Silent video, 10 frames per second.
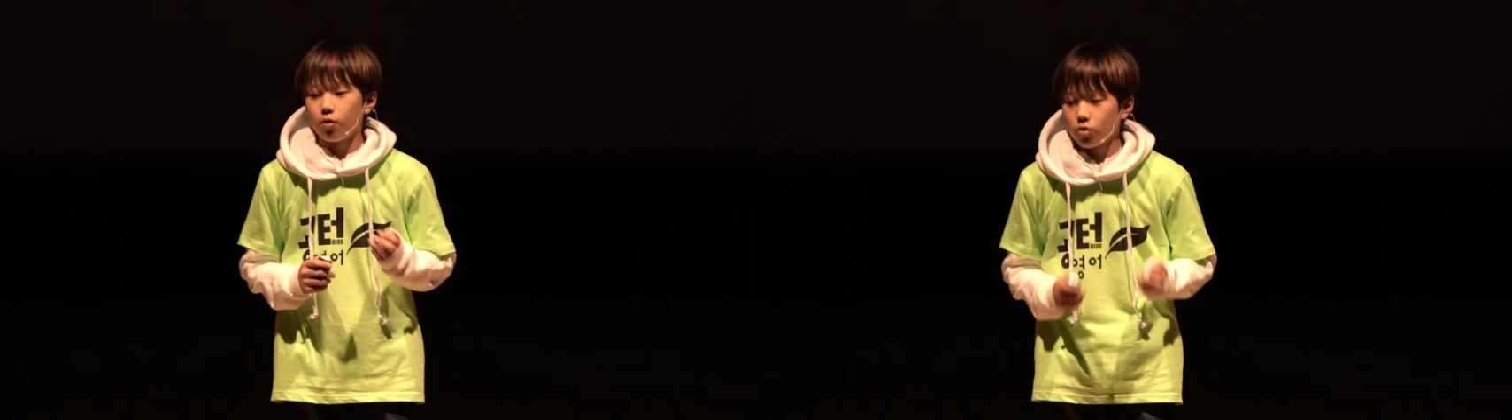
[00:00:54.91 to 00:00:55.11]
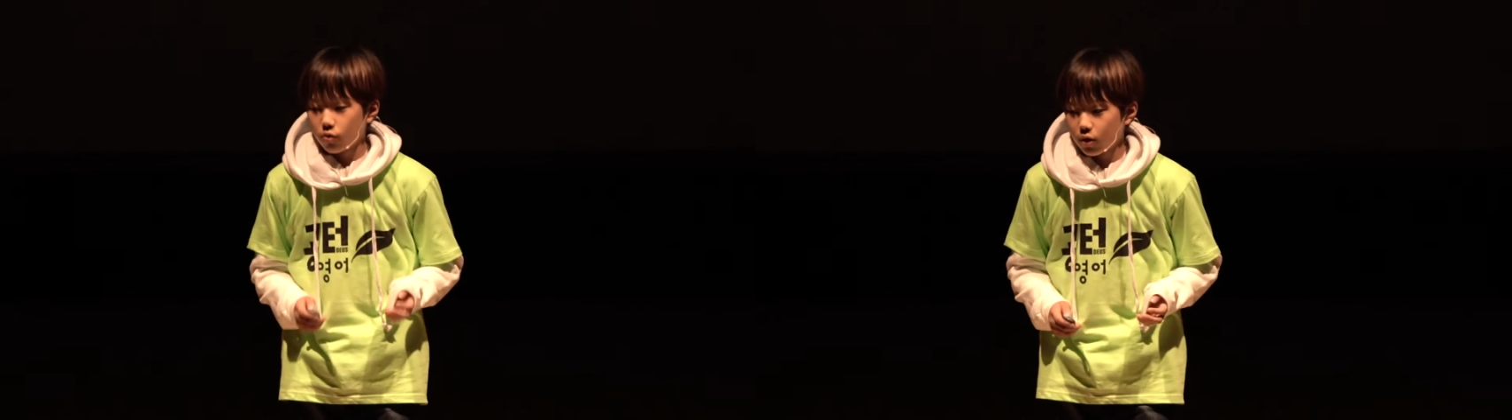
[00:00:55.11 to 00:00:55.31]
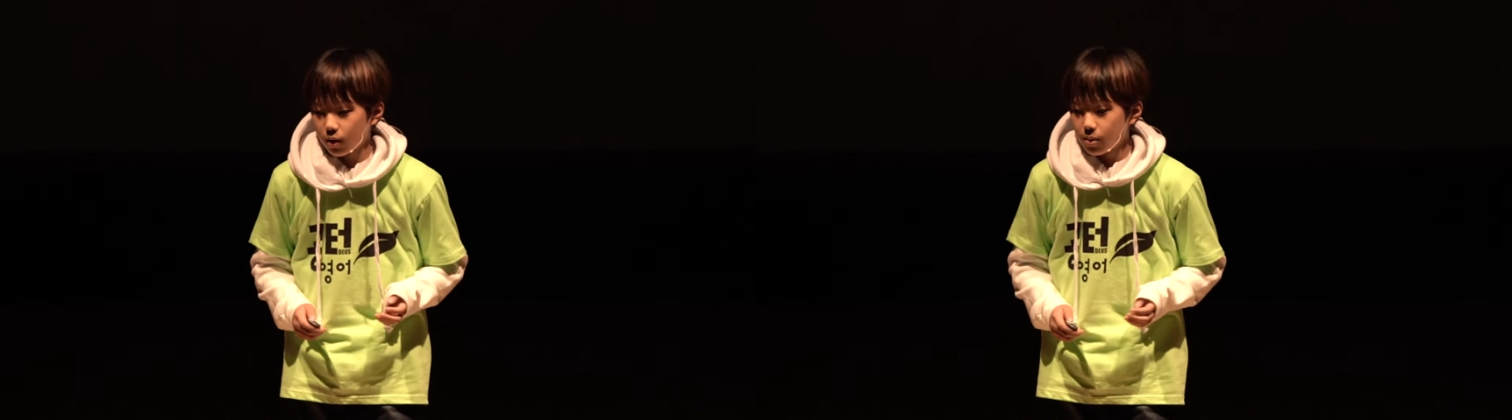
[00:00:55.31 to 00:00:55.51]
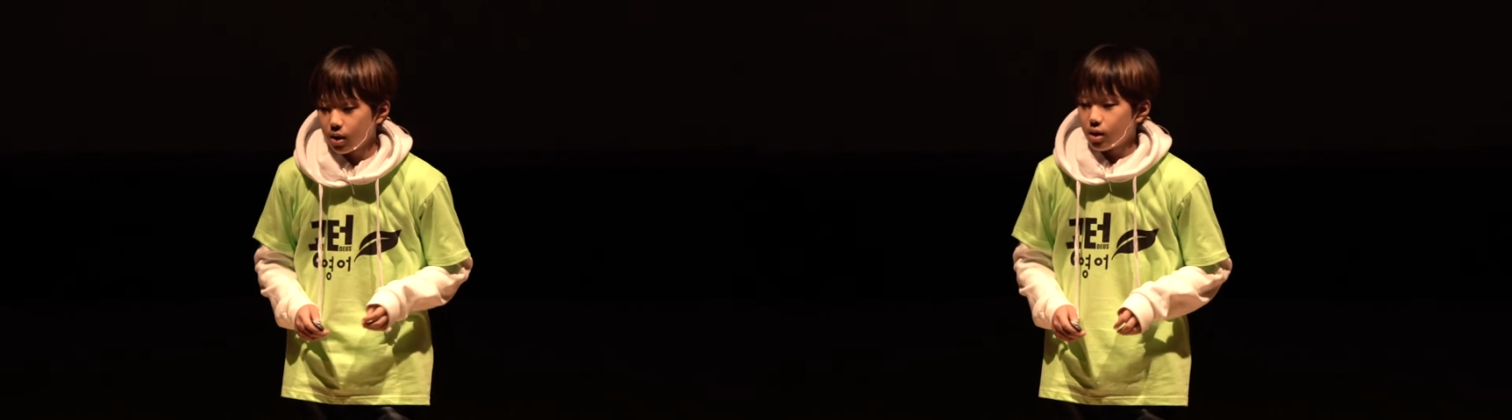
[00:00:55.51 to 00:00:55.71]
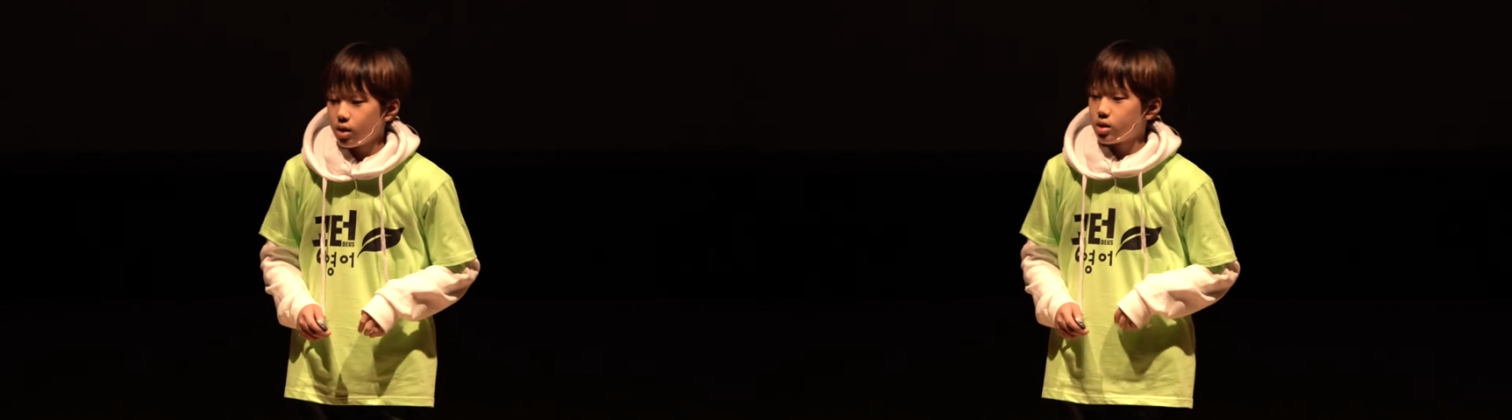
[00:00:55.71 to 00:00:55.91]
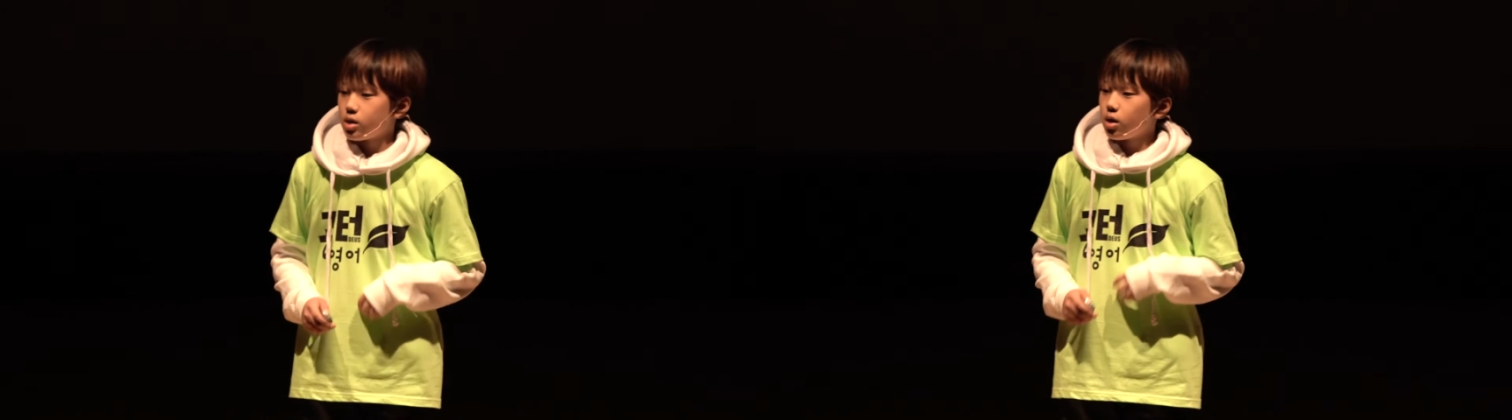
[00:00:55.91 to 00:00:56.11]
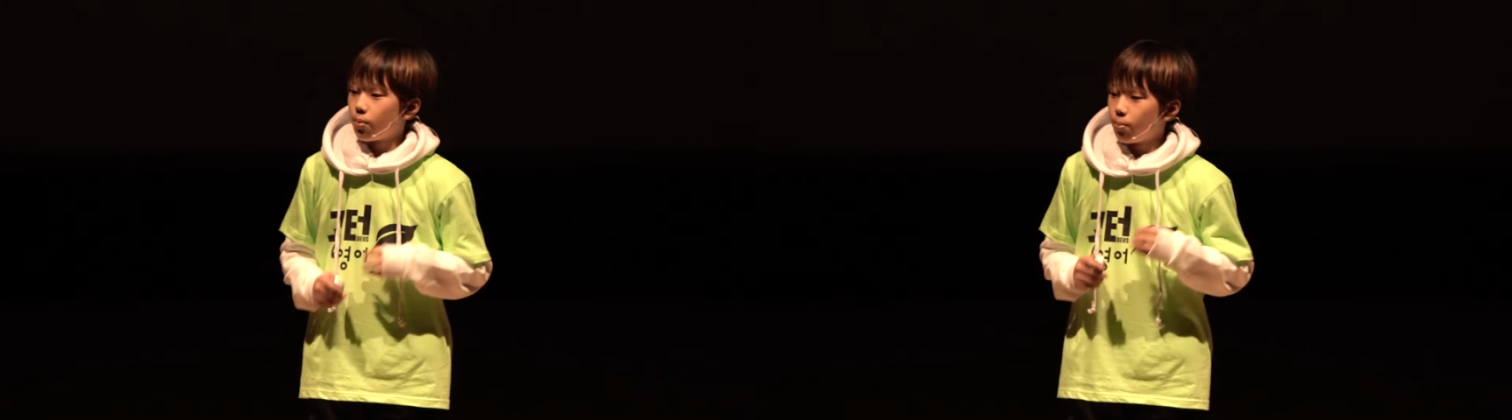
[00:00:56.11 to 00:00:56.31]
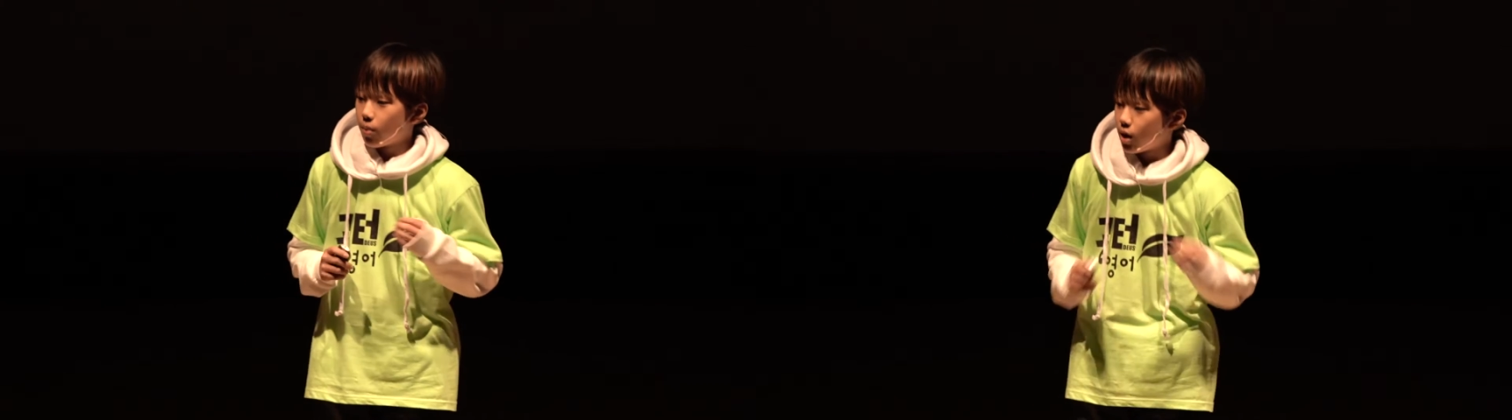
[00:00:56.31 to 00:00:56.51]
phonograph. Isn't it
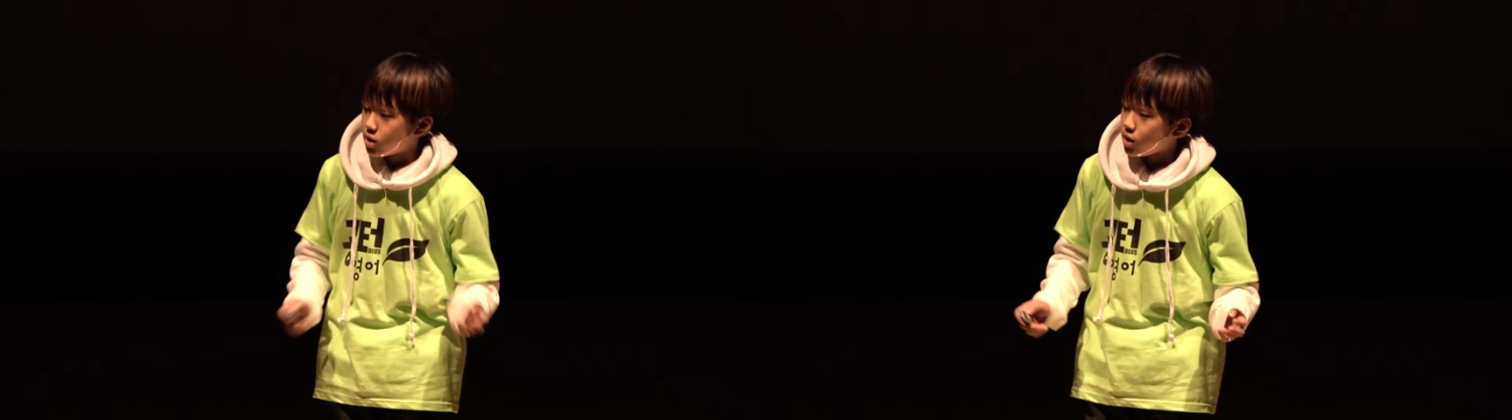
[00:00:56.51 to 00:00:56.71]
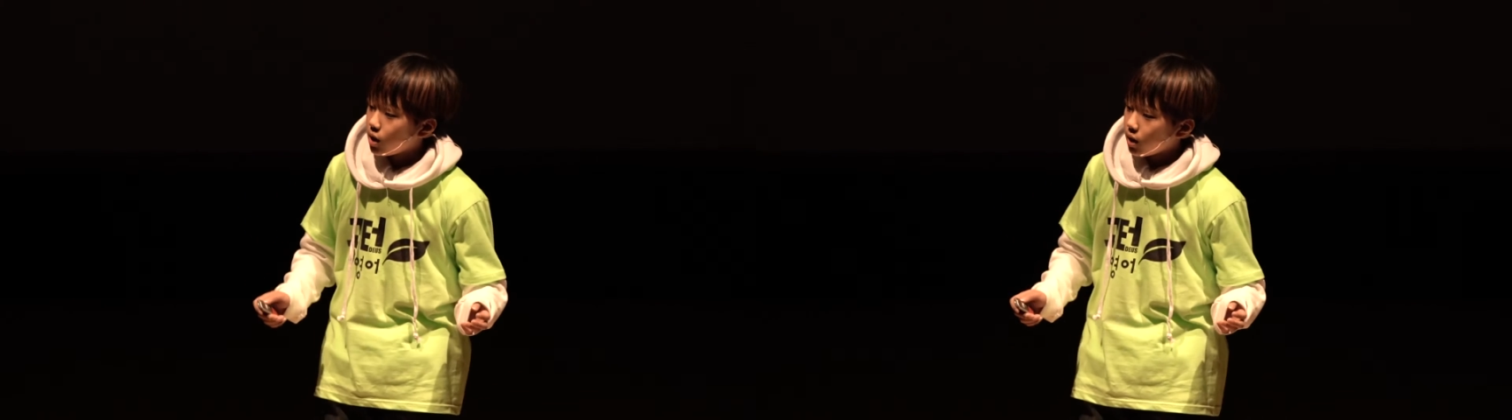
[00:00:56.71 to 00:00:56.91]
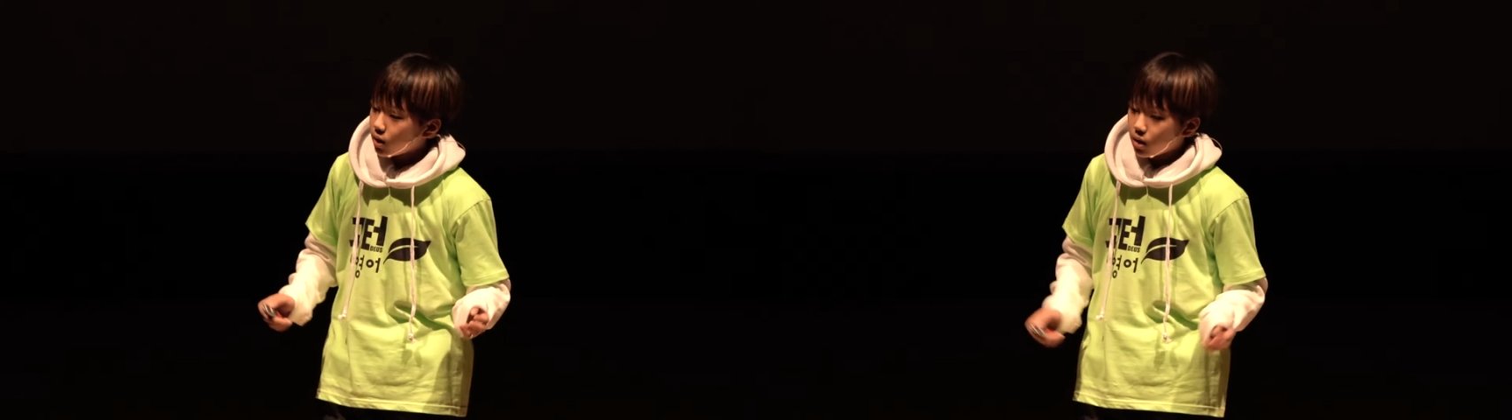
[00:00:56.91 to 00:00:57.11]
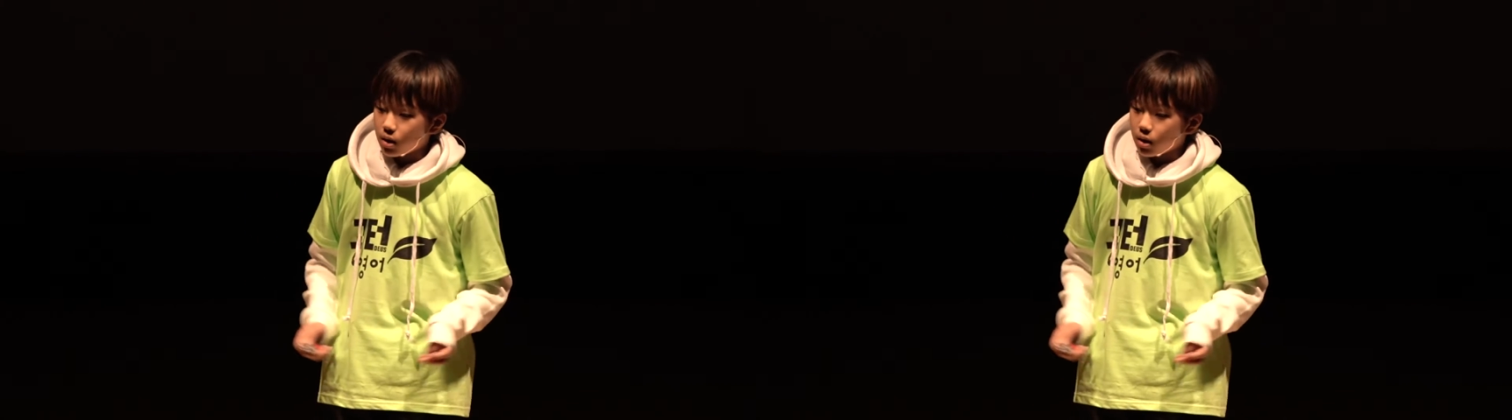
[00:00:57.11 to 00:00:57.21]
amazing?